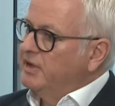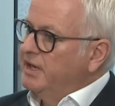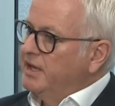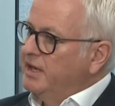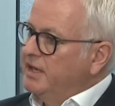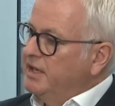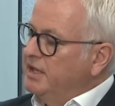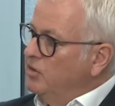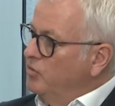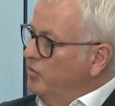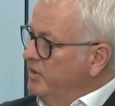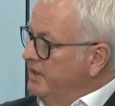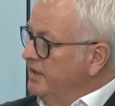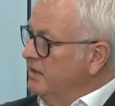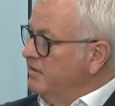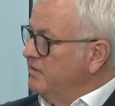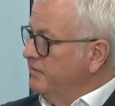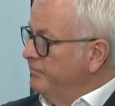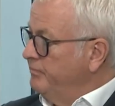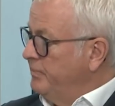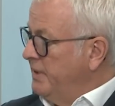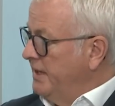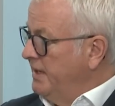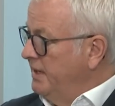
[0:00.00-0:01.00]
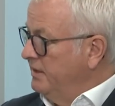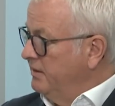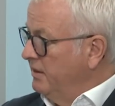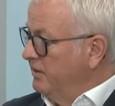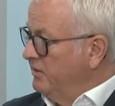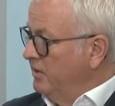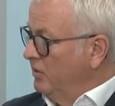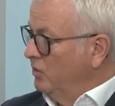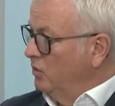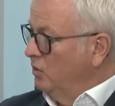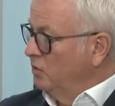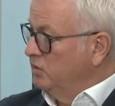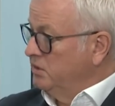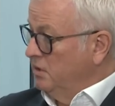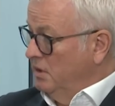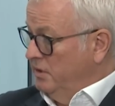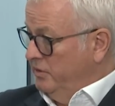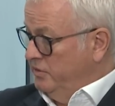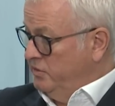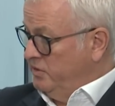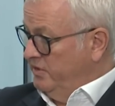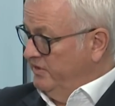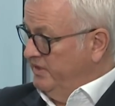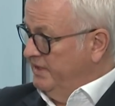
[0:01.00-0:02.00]
any arrears of pay that they're owed
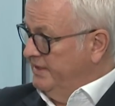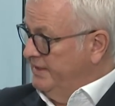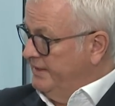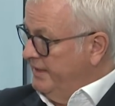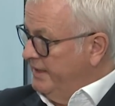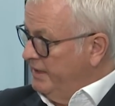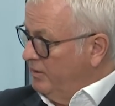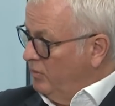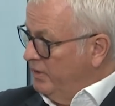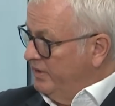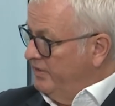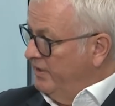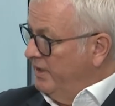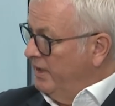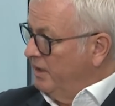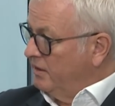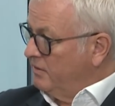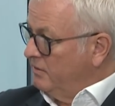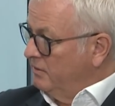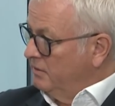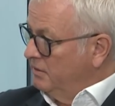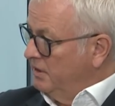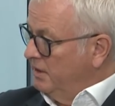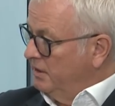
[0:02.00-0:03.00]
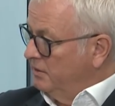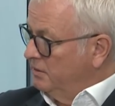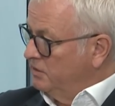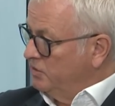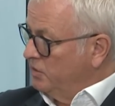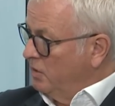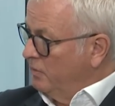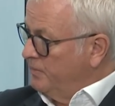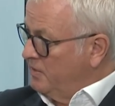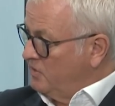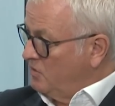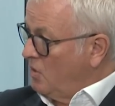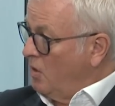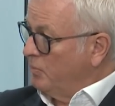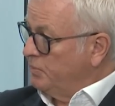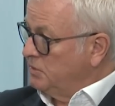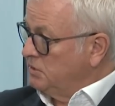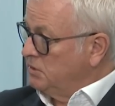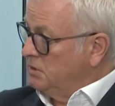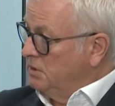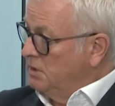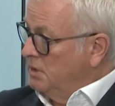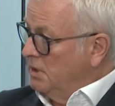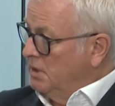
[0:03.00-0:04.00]
to the date when their job stopped.
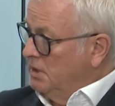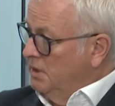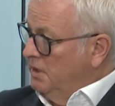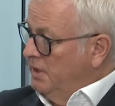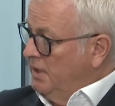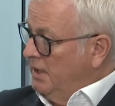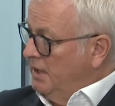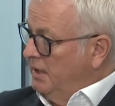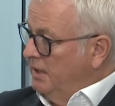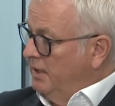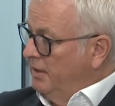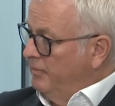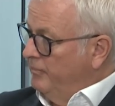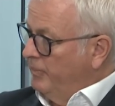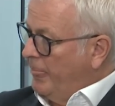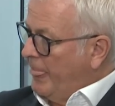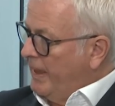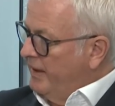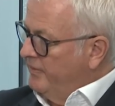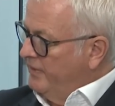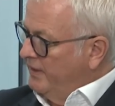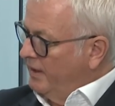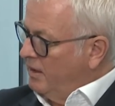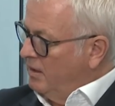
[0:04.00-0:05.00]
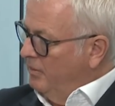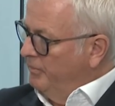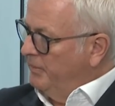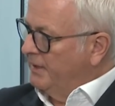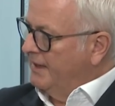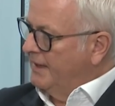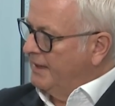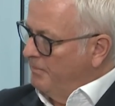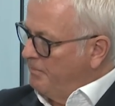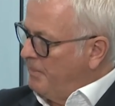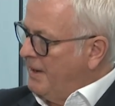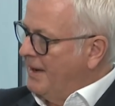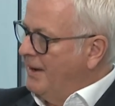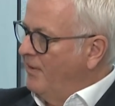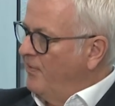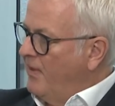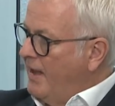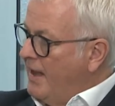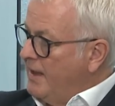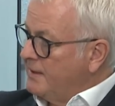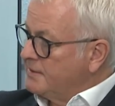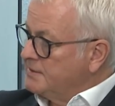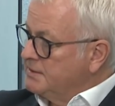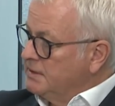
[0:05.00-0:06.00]
And the company can pay
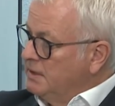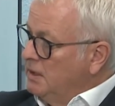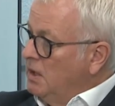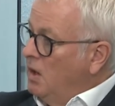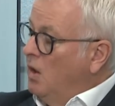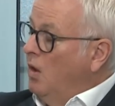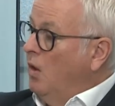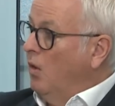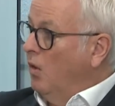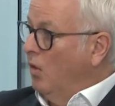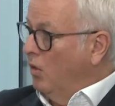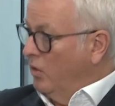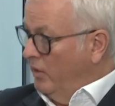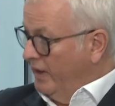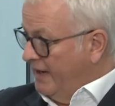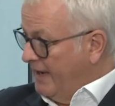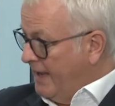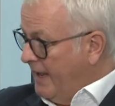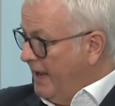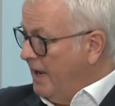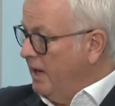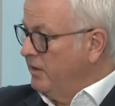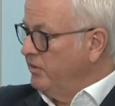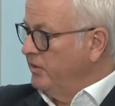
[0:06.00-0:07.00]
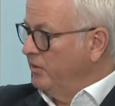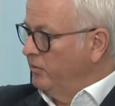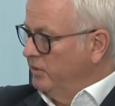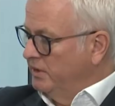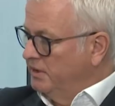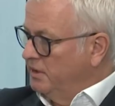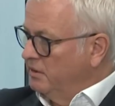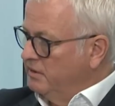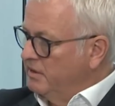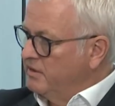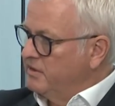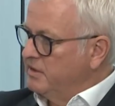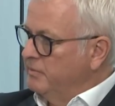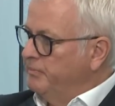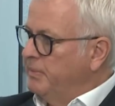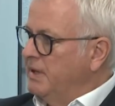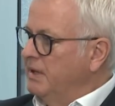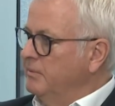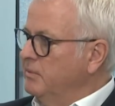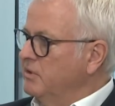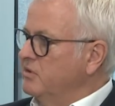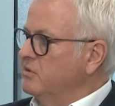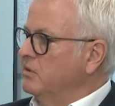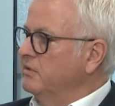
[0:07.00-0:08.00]
that, or again the Redundancy
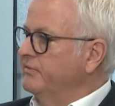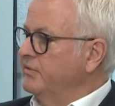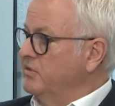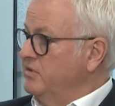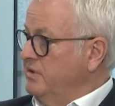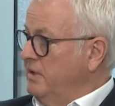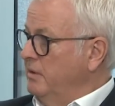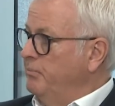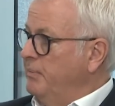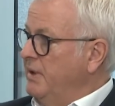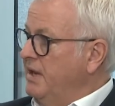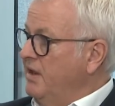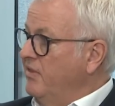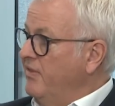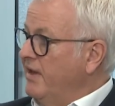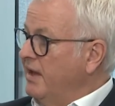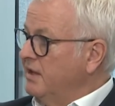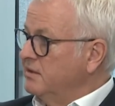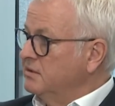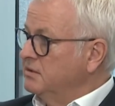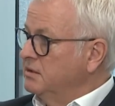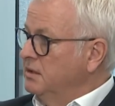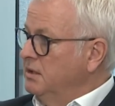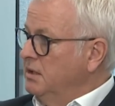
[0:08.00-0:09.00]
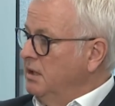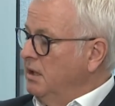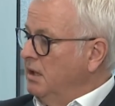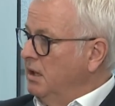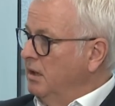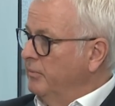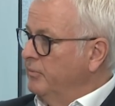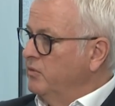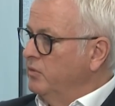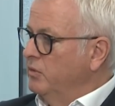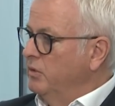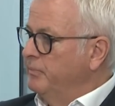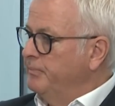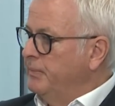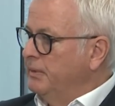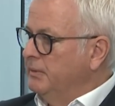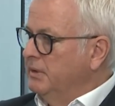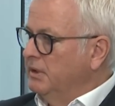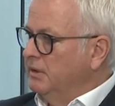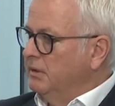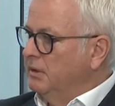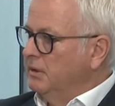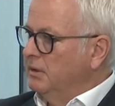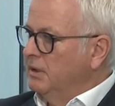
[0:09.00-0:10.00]
Payments Office can pay that up to
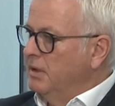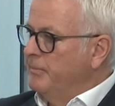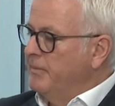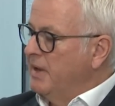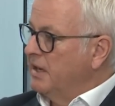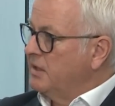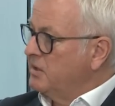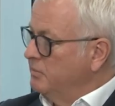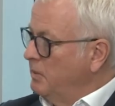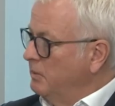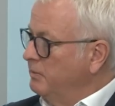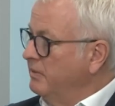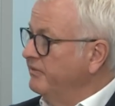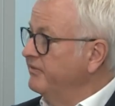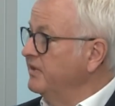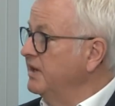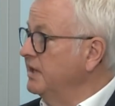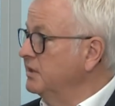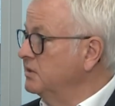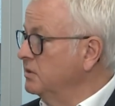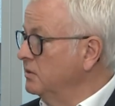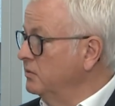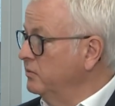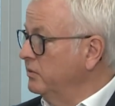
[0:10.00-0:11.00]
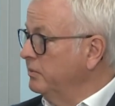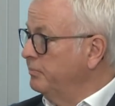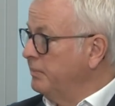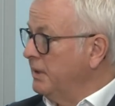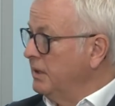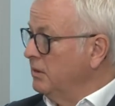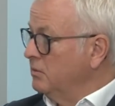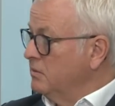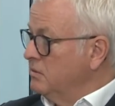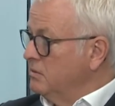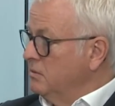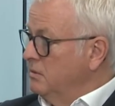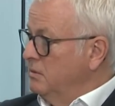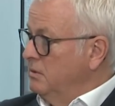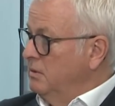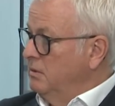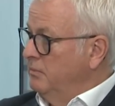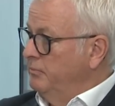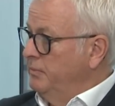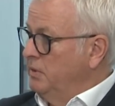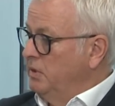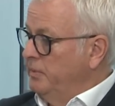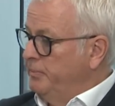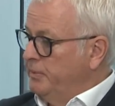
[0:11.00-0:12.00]
a maximum of £800 per